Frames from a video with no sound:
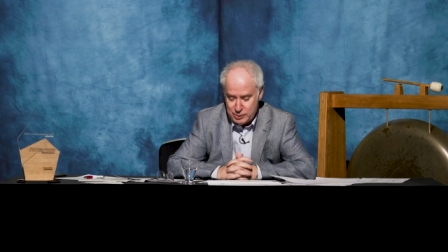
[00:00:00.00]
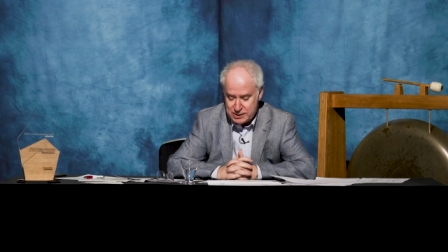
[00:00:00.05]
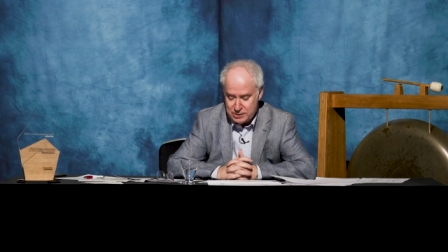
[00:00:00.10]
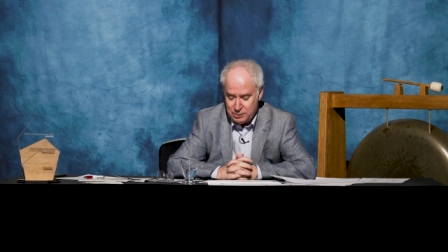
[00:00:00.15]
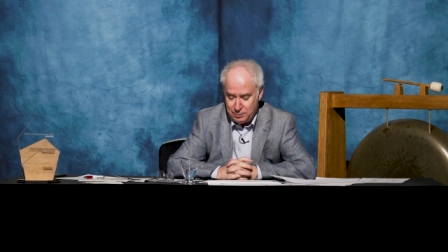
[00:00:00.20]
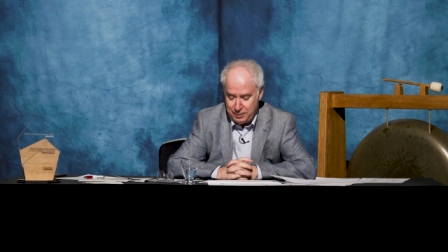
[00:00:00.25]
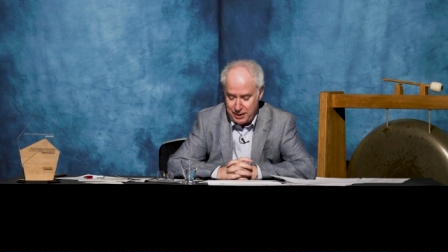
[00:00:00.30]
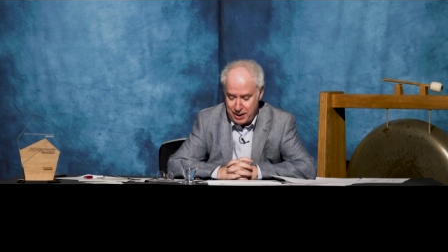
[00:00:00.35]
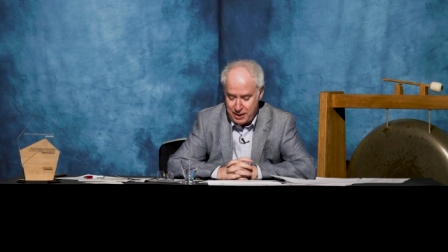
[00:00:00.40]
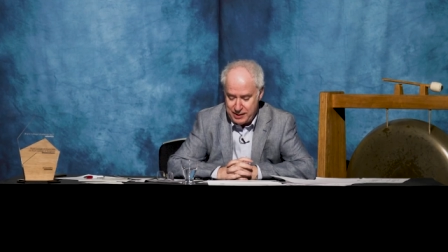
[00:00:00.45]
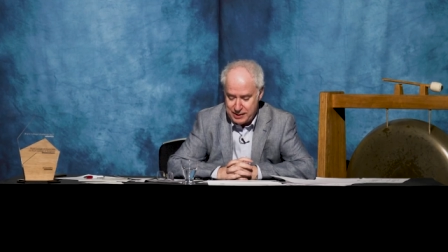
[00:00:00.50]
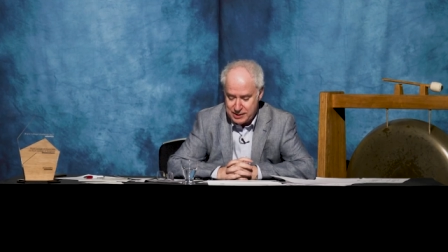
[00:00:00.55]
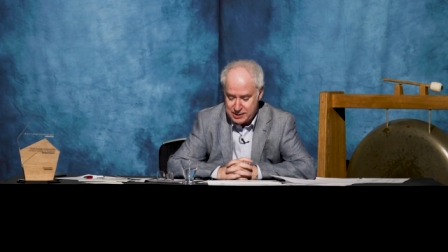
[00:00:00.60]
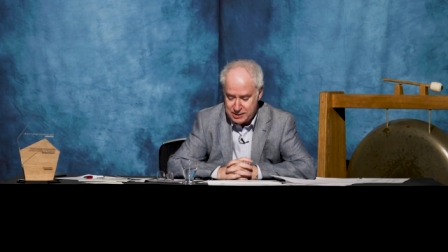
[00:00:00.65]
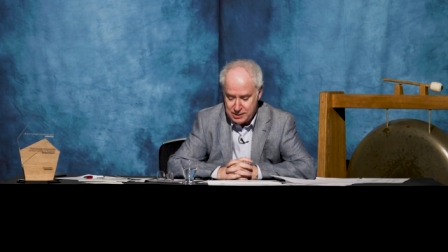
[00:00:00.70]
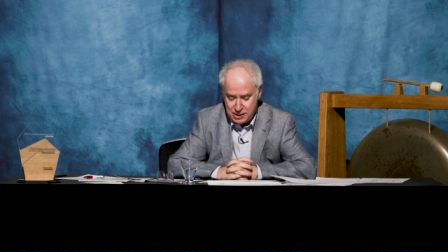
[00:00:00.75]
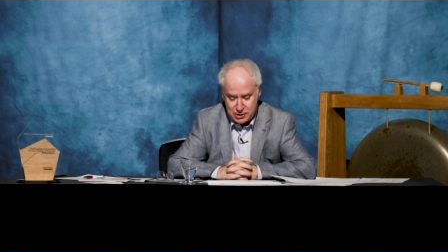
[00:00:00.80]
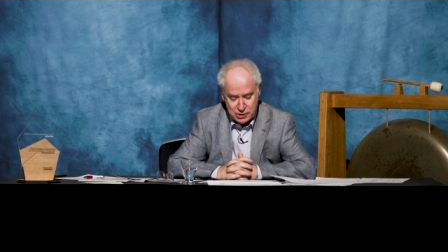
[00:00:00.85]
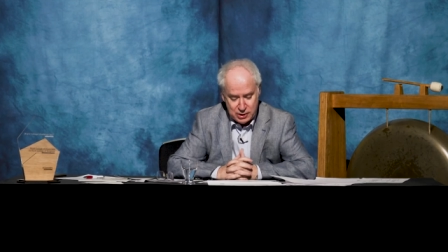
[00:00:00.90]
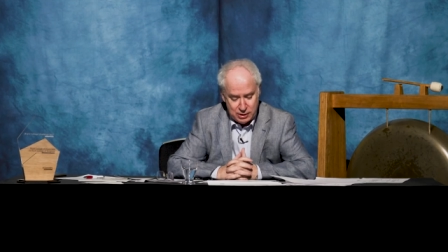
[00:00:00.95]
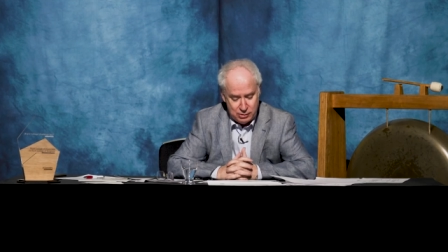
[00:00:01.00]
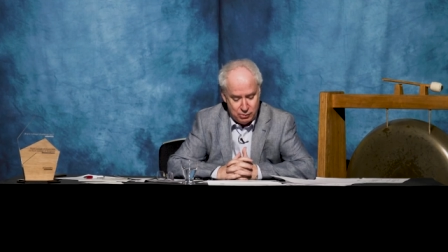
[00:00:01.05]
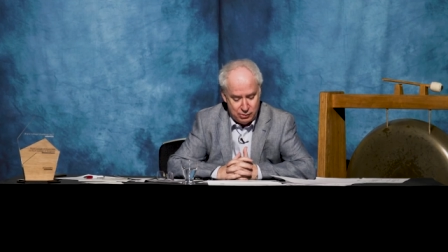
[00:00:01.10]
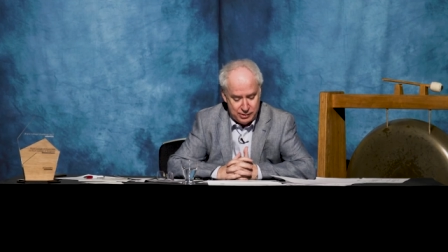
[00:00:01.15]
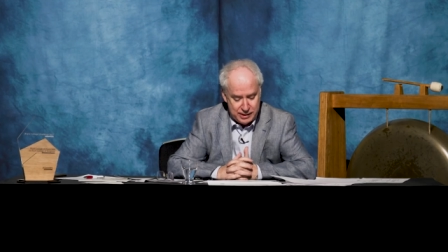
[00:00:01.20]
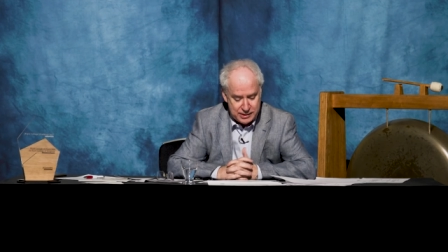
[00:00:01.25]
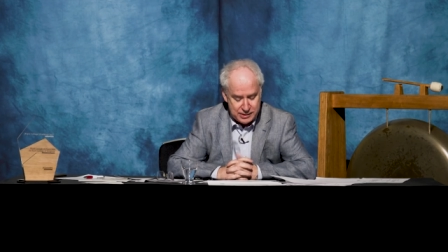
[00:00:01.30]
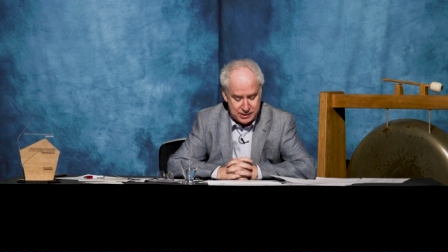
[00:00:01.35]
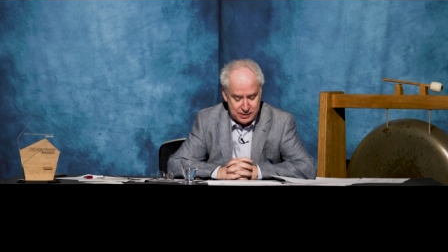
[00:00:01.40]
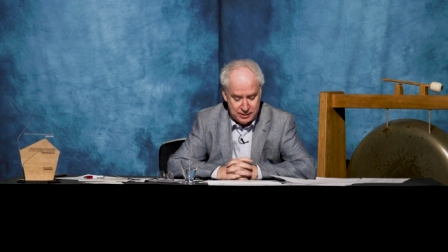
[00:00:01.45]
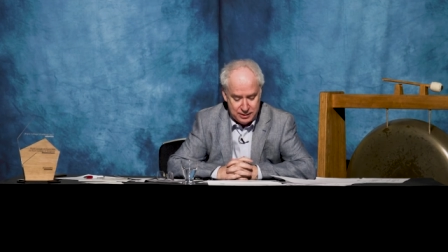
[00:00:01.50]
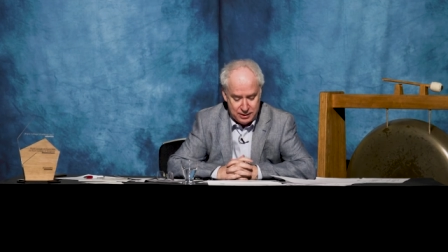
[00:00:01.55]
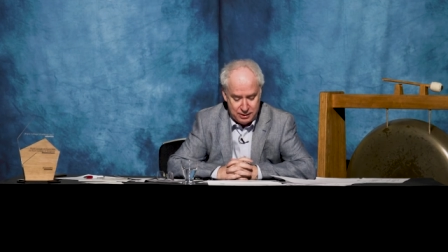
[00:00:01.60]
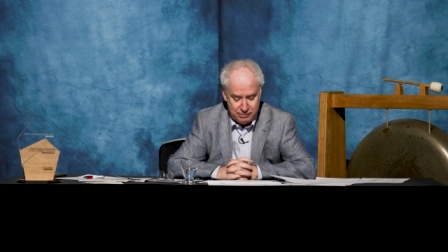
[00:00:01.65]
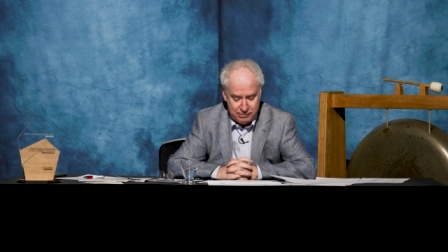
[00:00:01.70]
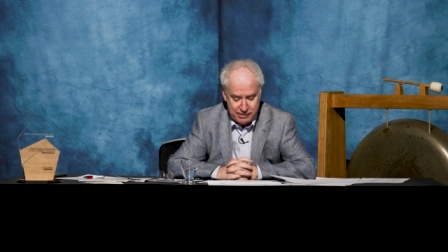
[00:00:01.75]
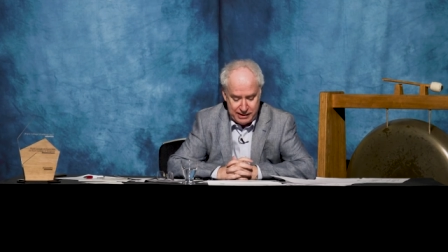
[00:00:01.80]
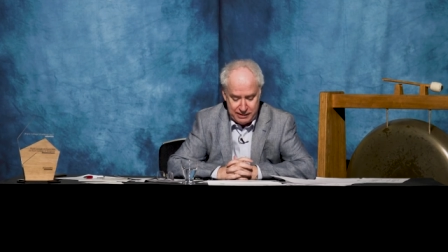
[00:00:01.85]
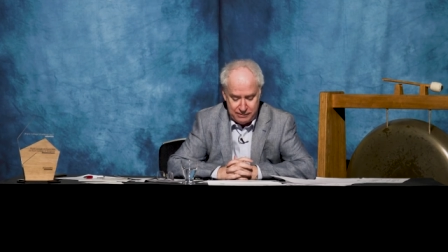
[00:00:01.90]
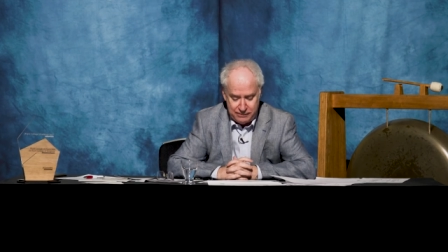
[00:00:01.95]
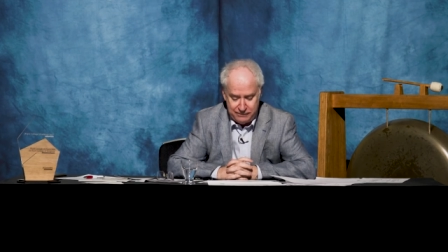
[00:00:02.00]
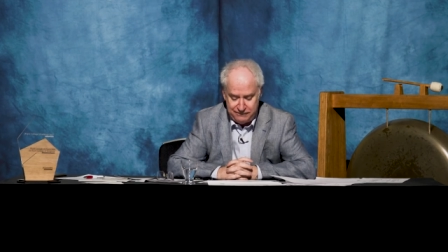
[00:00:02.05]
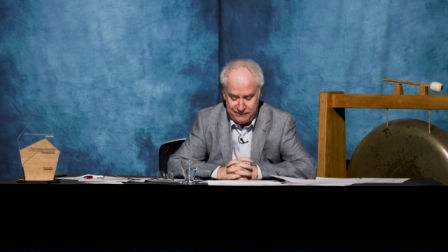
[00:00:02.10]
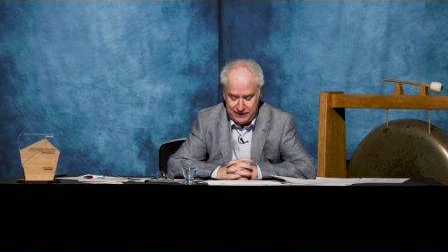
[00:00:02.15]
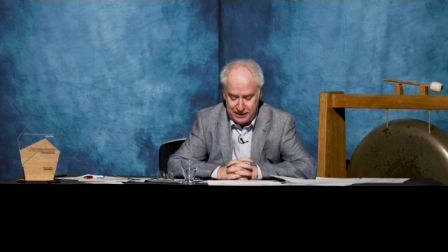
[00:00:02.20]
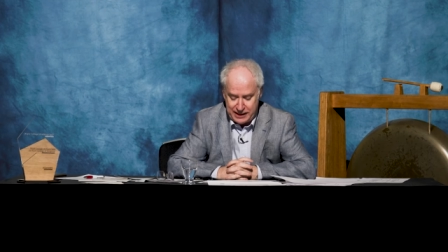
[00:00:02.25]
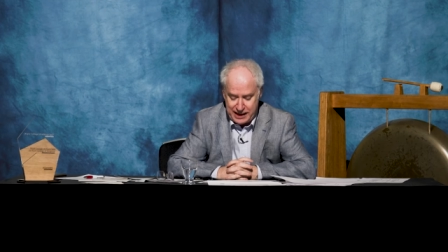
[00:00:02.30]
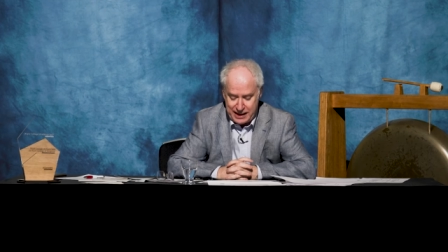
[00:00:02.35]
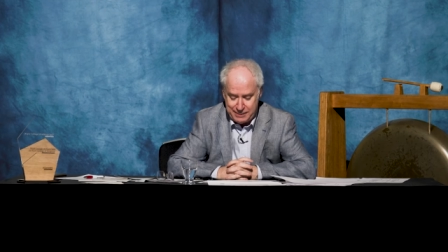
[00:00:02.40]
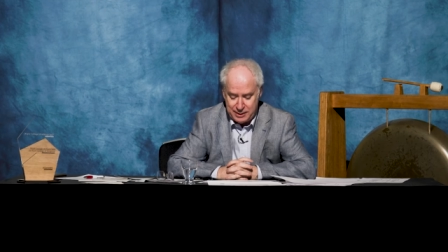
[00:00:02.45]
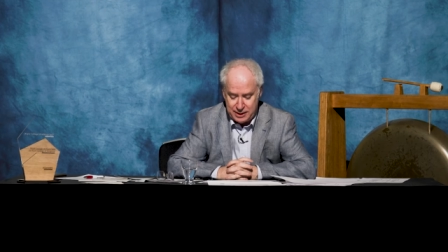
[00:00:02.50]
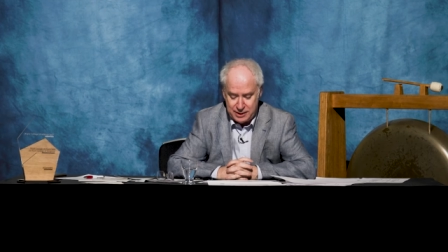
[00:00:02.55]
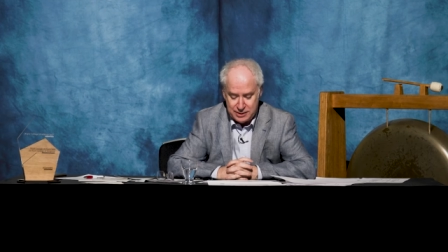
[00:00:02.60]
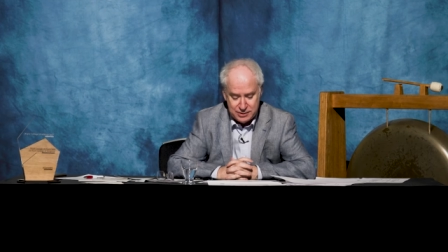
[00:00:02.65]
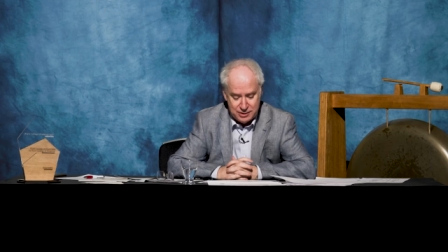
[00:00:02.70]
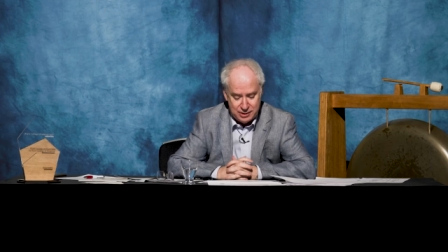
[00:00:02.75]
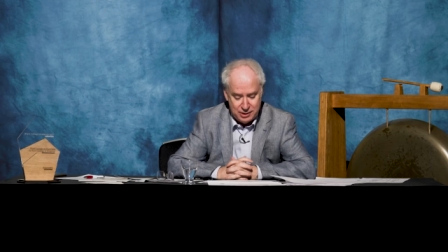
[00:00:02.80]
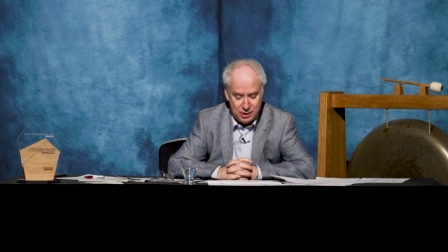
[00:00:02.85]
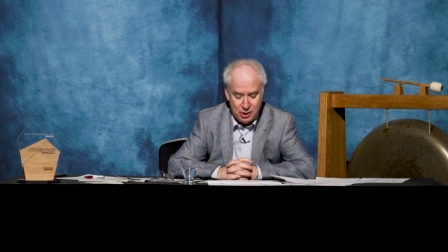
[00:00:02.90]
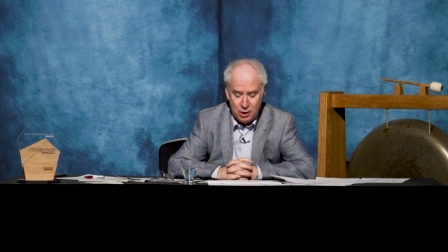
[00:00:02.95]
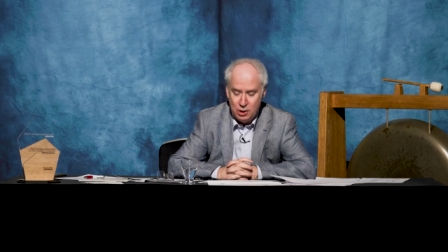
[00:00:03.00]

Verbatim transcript: whistleblowing, surgical audit, and the career of Phil Hammond,